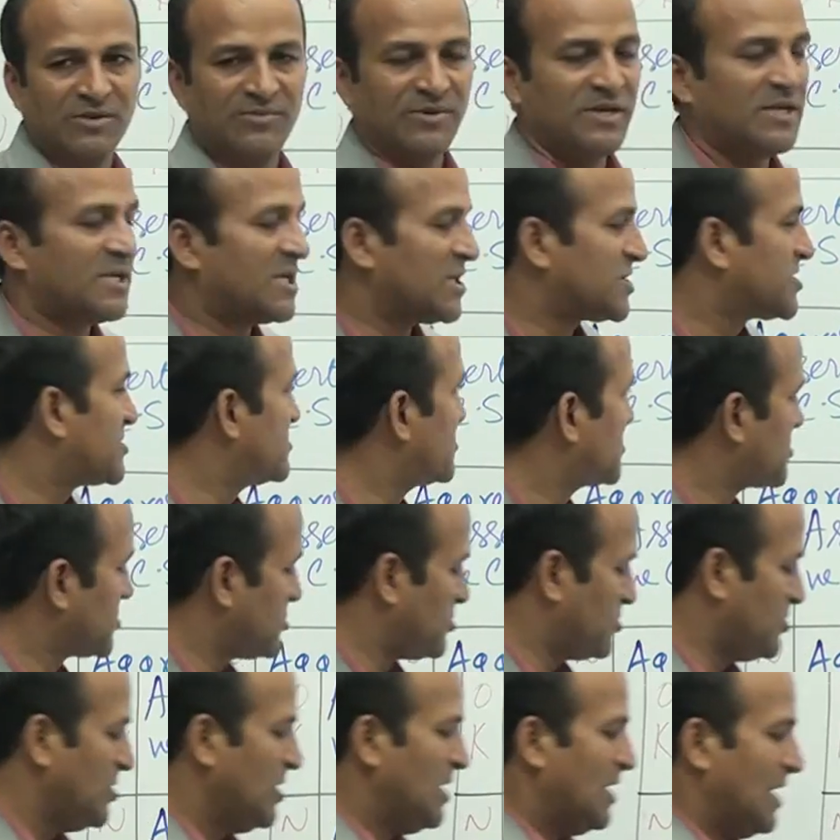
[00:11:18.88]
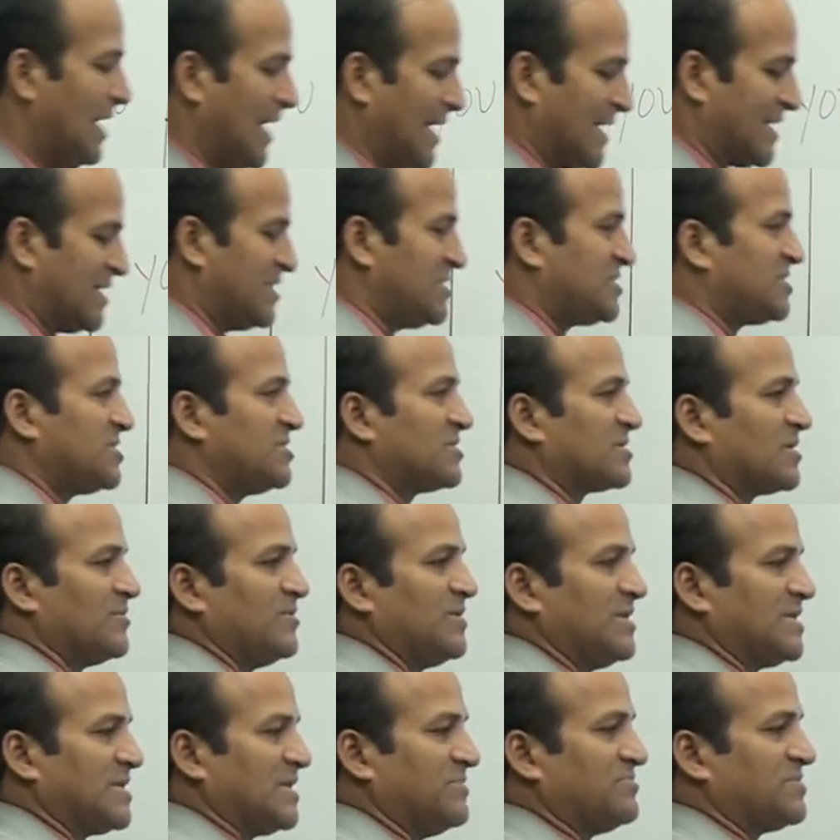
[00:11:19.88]
communication so aggressive
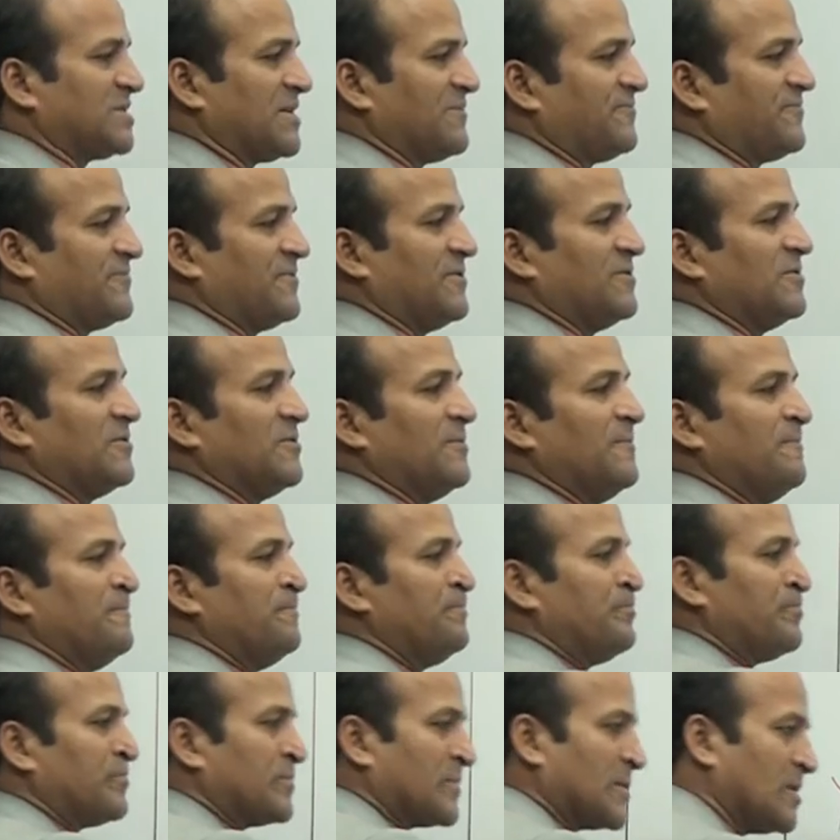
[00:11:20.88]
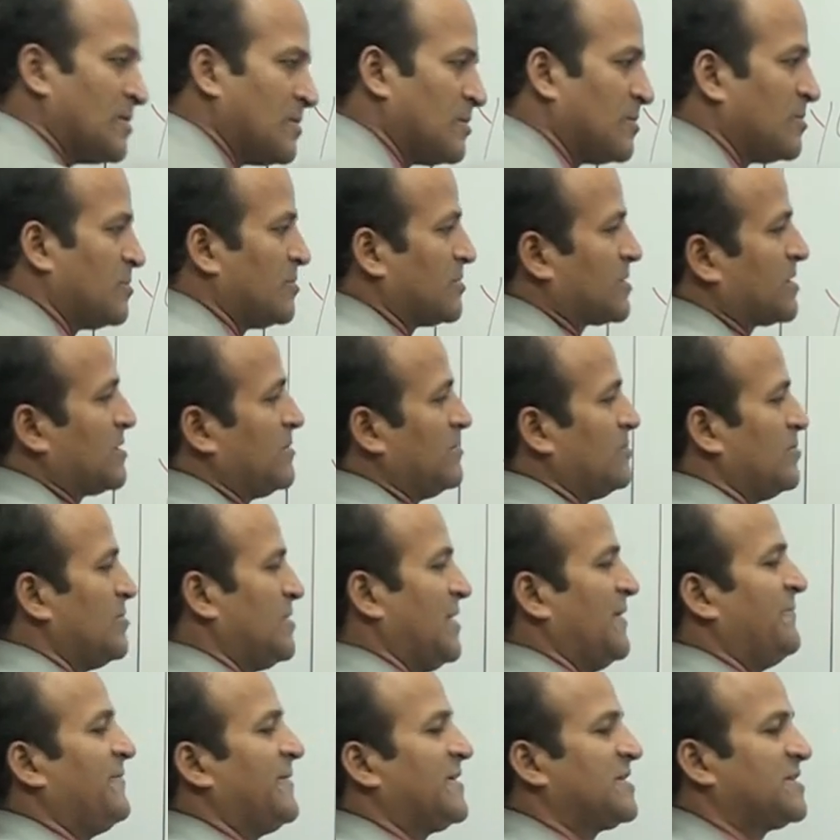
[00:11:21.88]
in terms of uh,
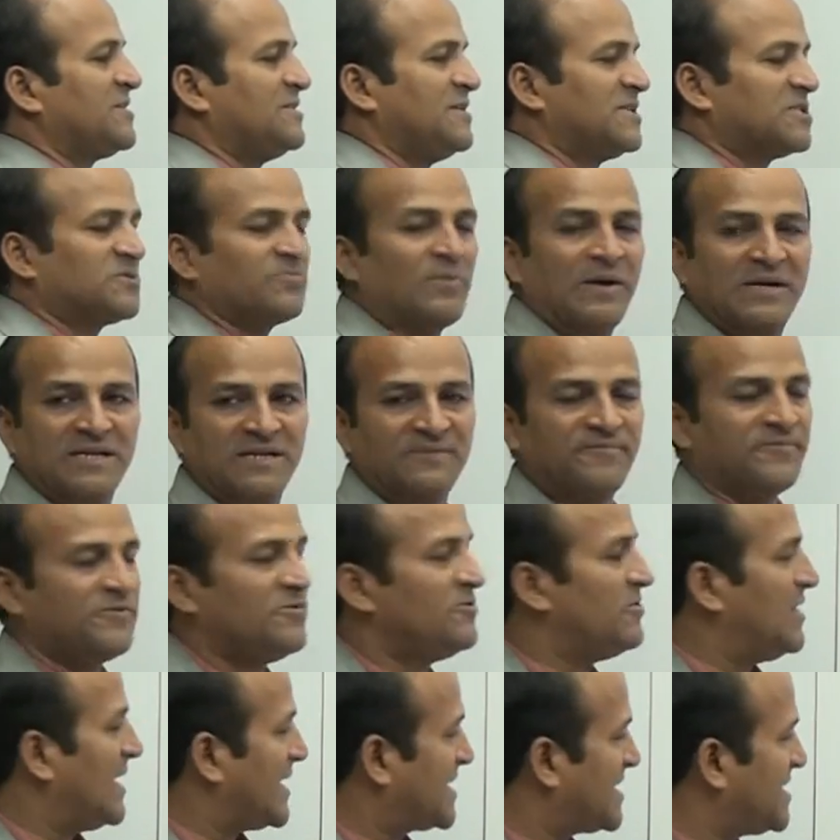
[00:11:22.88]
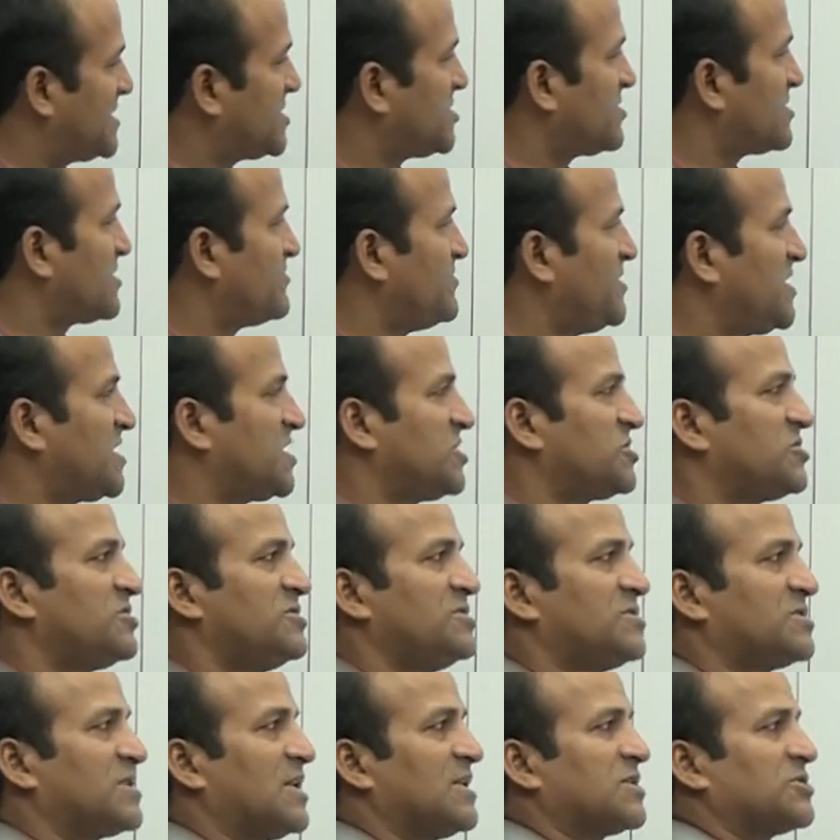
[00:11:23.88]
effectiveness point of view, aggressive communication
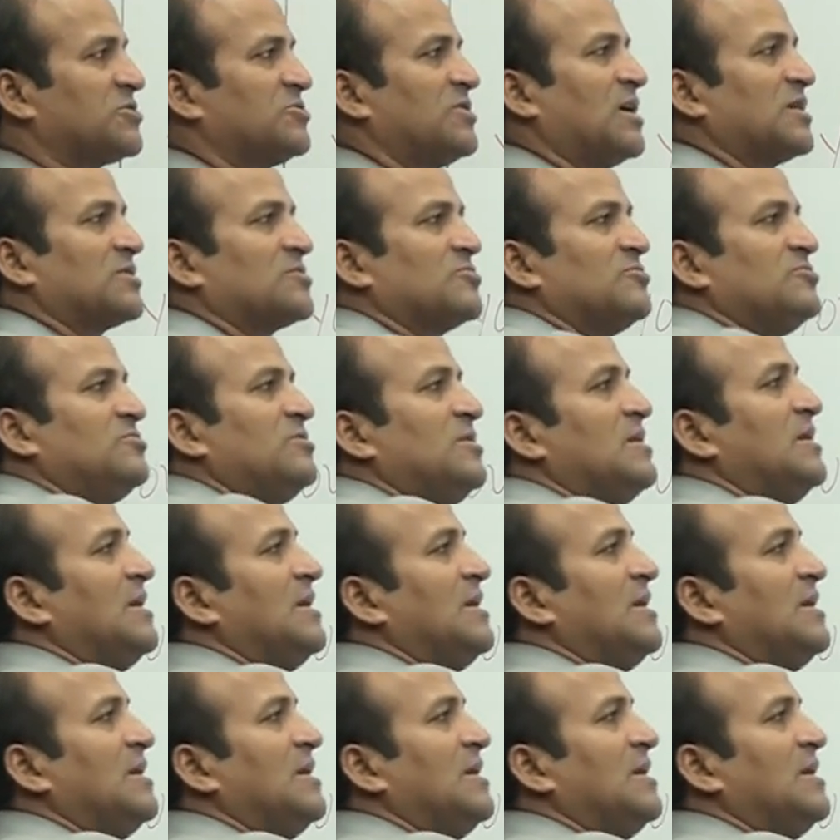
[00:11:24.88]
is also not good